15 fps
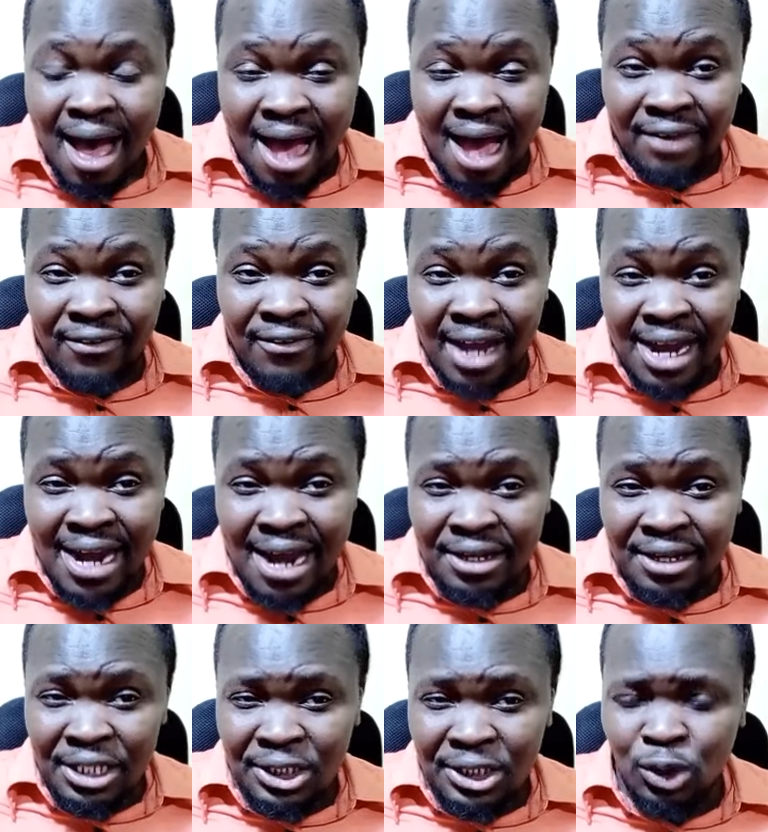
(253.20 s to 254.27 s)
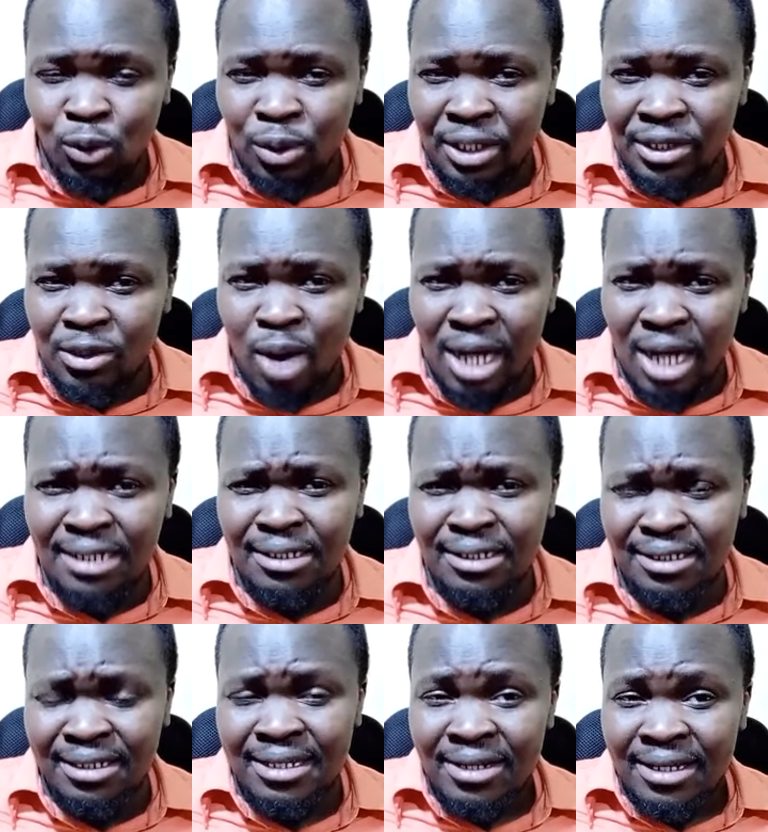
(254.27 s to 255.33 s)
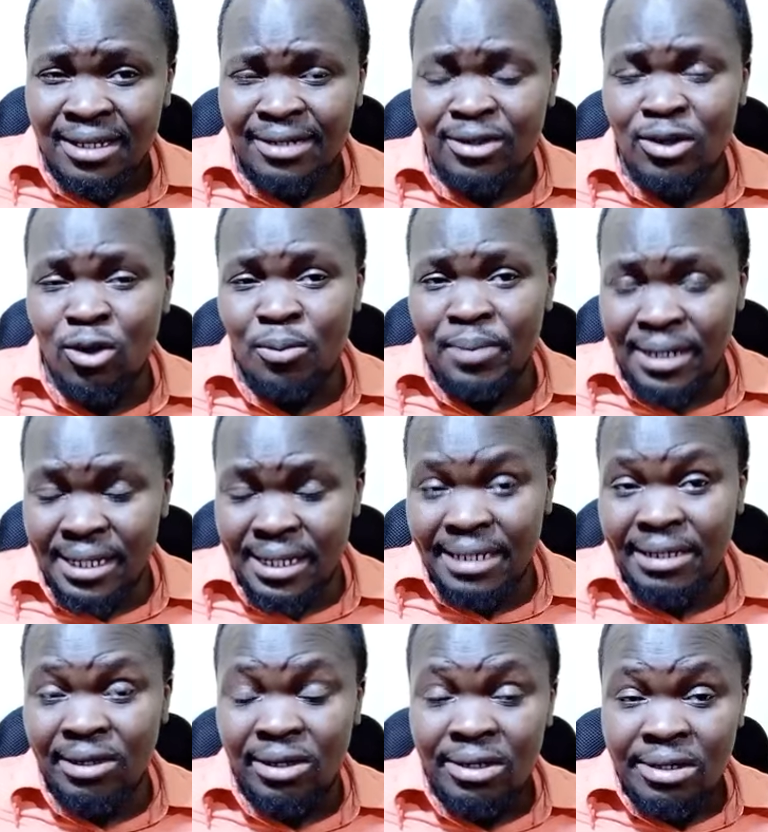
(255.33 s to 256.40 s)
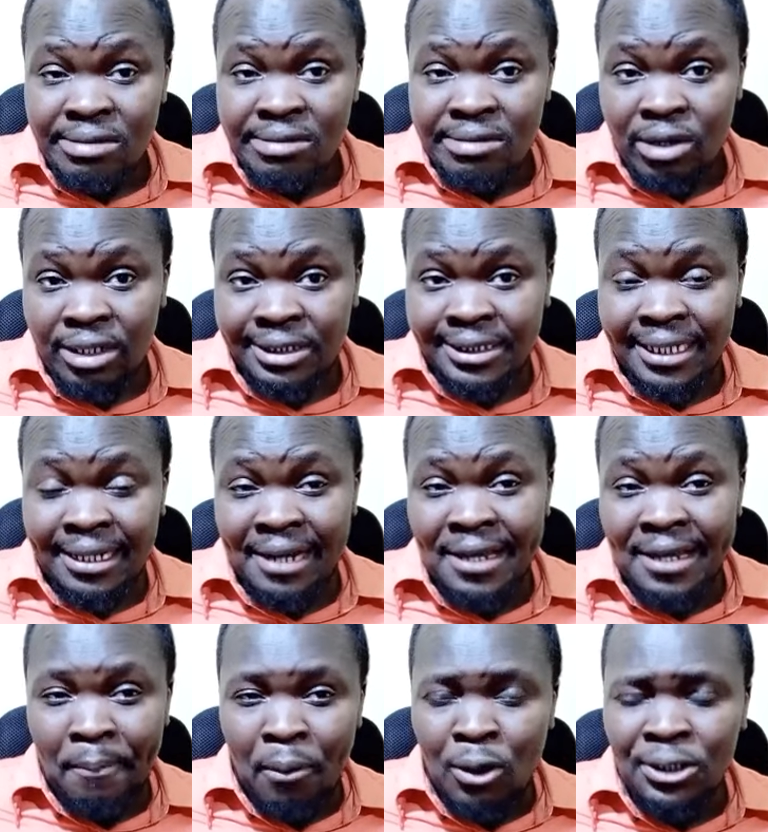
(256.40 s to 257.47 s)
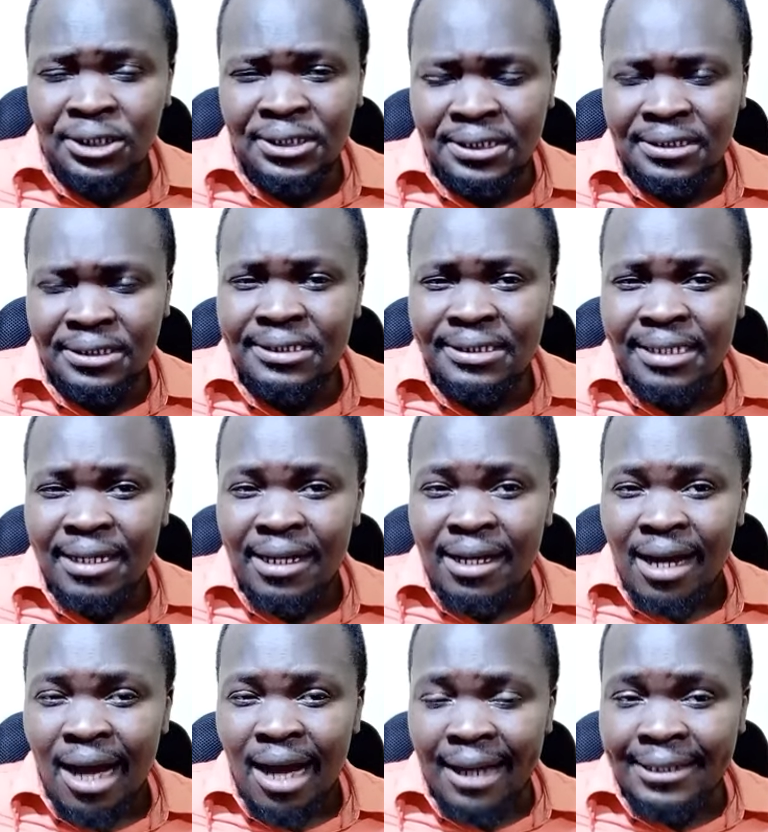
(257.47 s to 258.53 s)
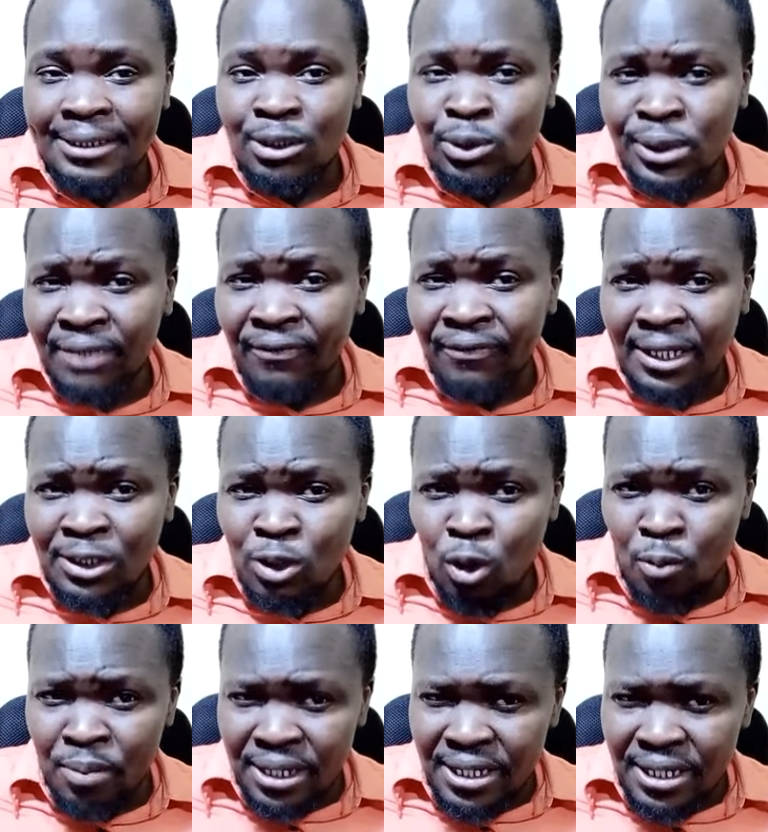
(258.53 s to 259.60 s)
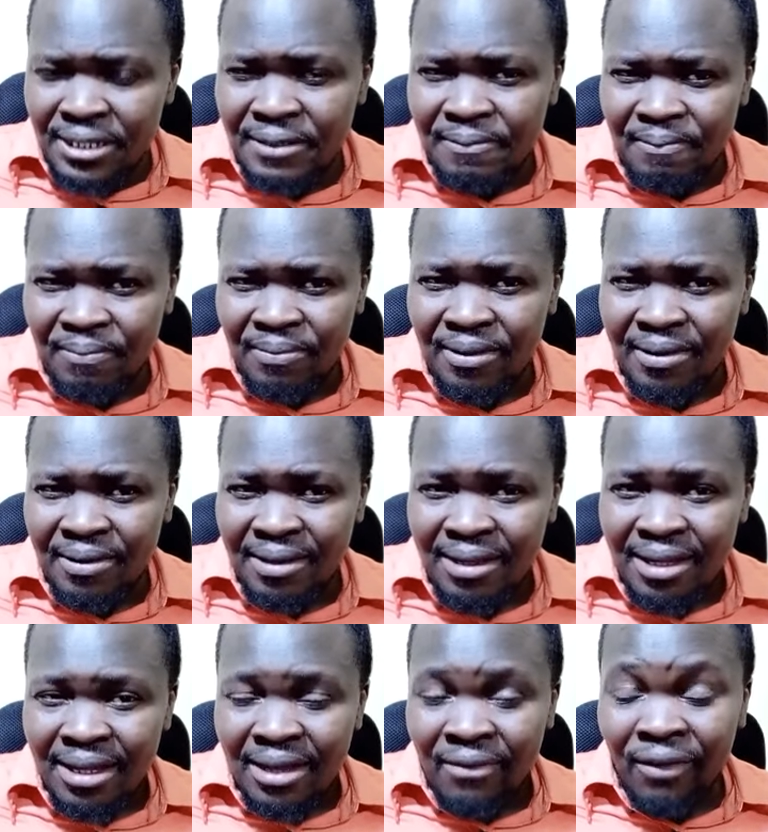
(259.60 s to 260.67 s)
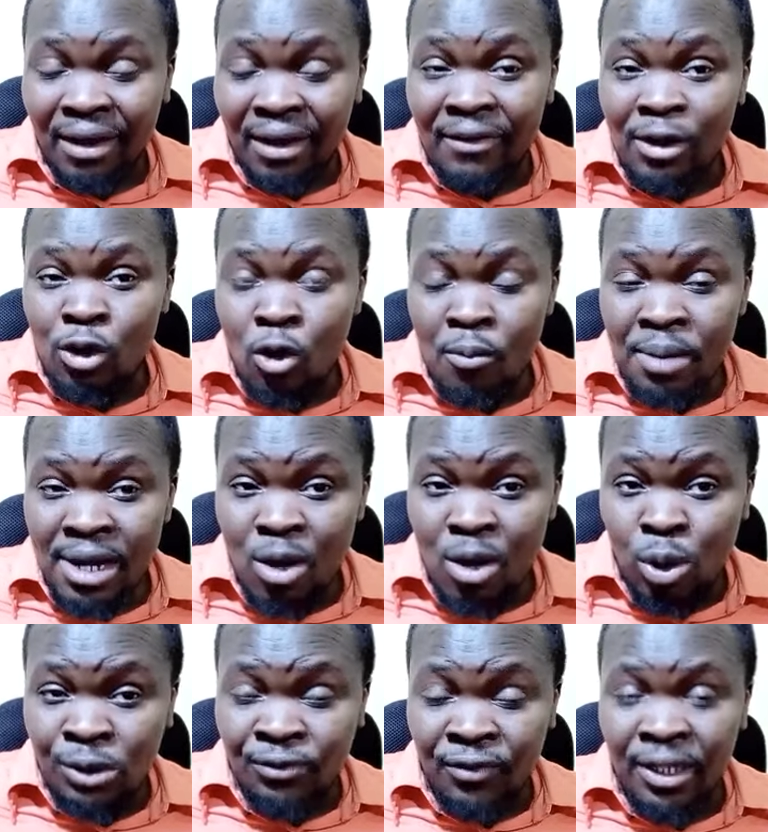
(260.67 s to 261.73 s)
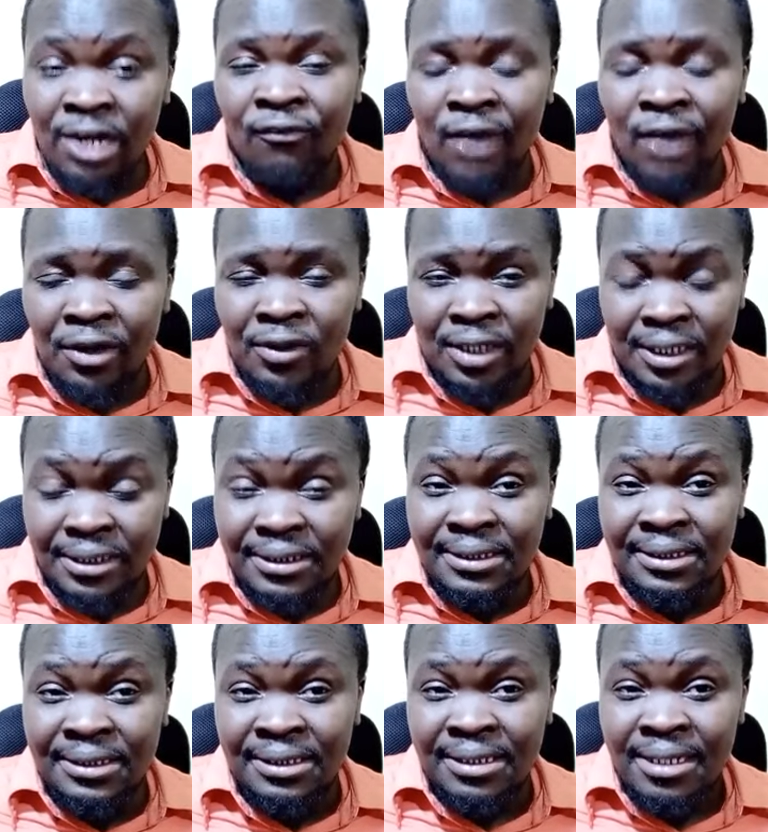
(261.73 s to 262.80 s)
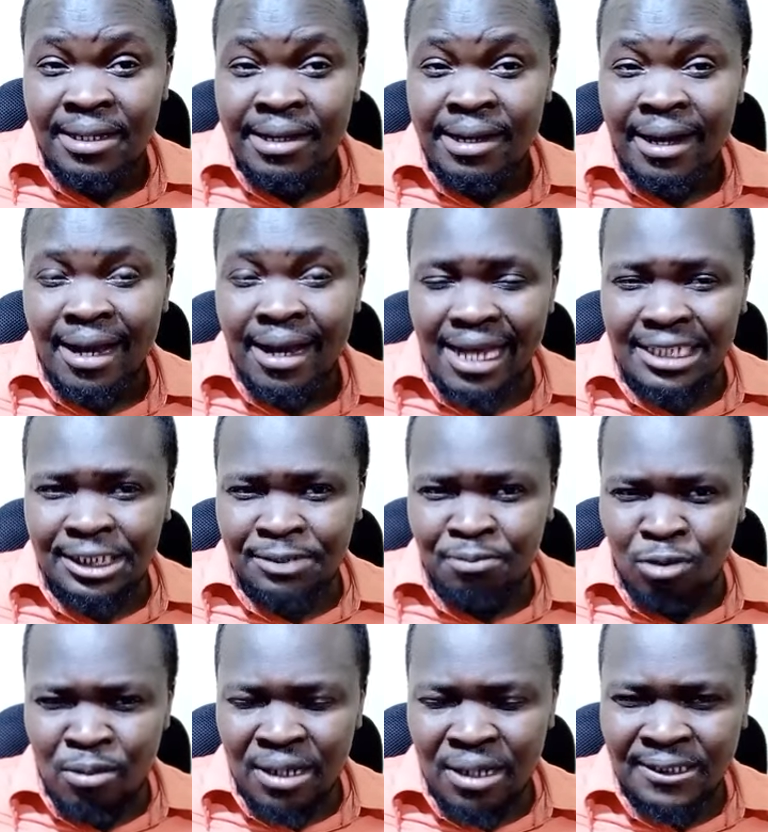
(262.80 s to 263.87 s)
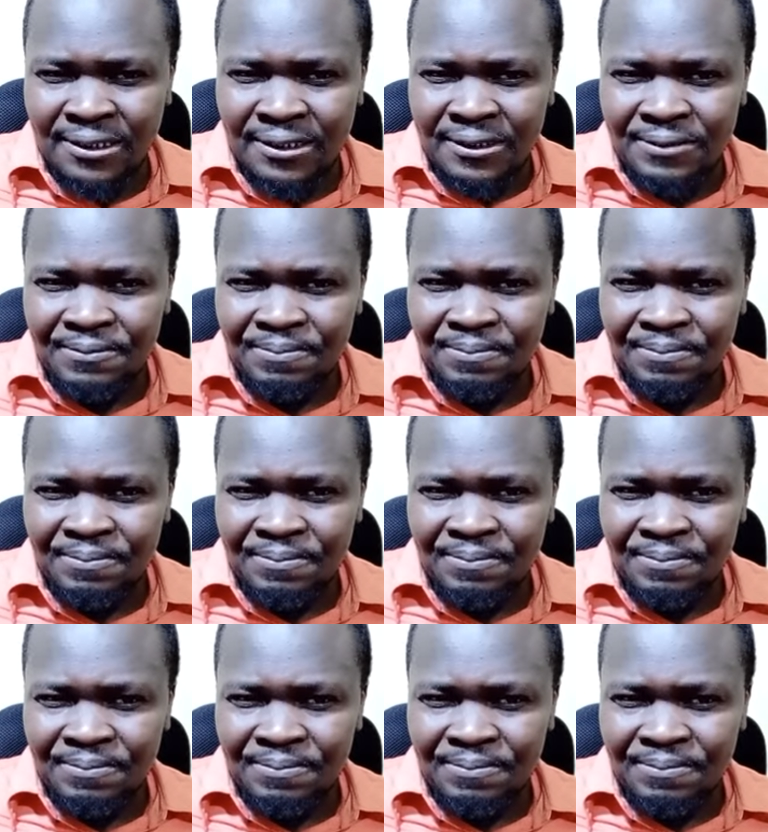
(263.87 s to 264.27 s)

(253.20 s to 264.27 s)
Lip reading: And they had an issue with the one nominee Sakaja appointed, accusing that nominee that the nominee was very violent at Bumas.